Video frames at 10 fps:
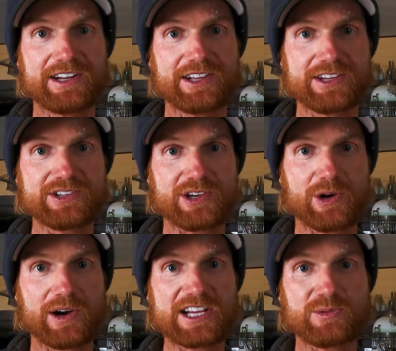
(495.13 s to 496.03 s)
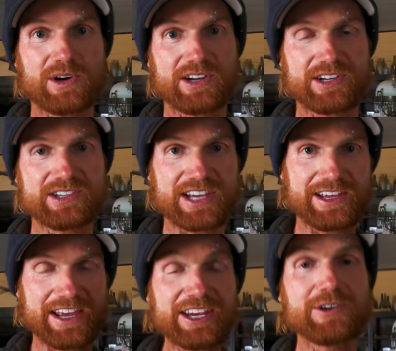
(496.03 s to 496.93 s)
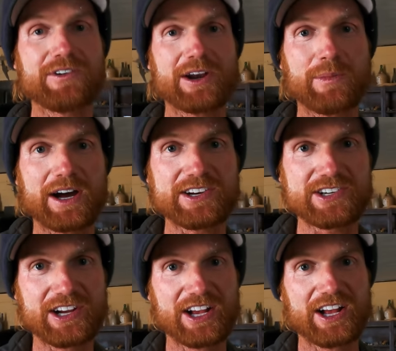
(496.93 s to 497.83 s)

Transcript: And so I just wanted to say thank you very much.